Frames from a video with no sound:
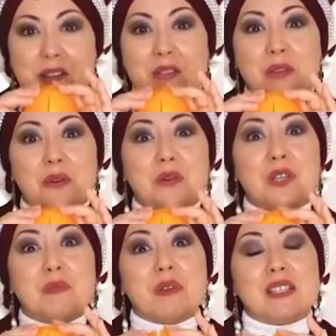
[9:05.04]

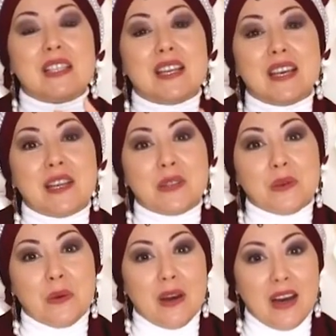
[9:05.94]
But after the
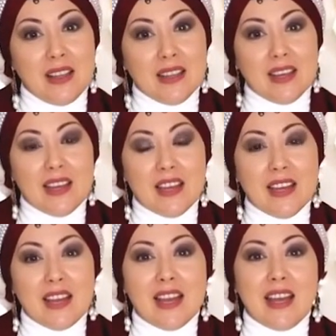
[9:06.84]
ritual,
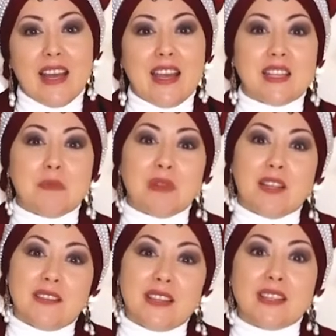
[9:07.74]
this
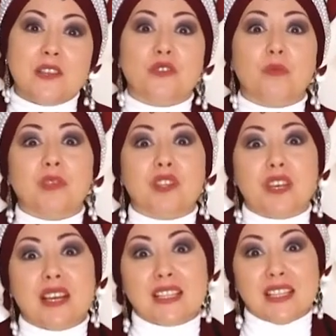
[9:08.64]
divine
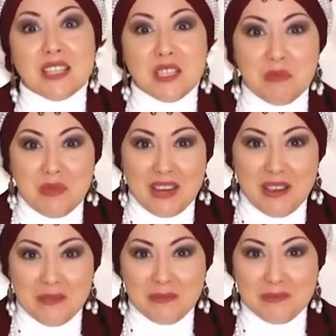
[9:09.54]
soulmate will
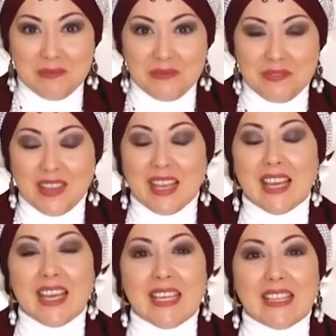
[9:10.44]
start to
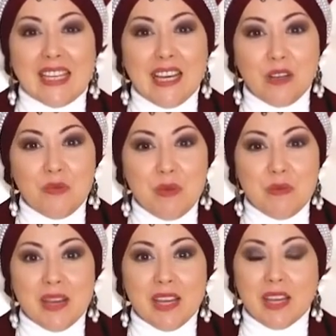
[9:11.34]

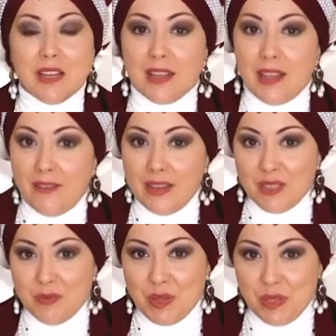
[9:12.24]
incarnate on
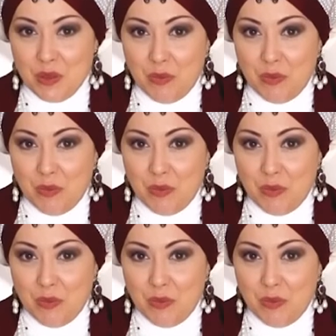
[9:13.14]
earth.